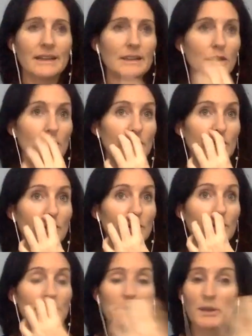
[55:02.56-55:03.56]
you can do
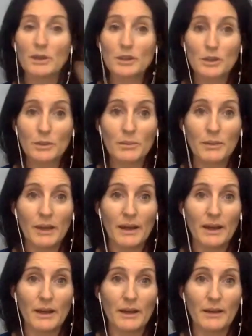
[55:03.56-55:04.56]
spiritual
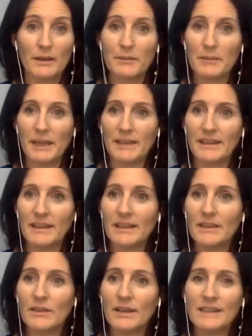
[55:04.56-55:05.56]
uh, bathing
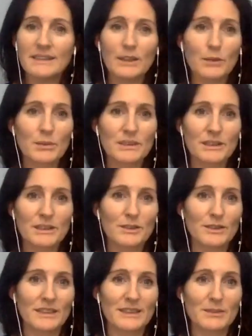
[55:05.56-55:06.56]
you guys here in brazil
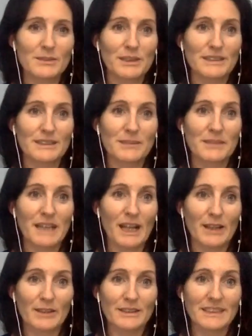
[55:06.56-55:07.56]
do this which is something i
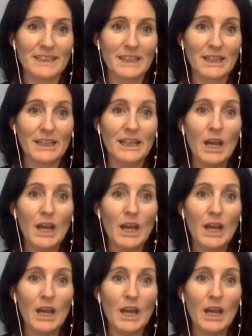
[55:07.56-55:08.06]
learned here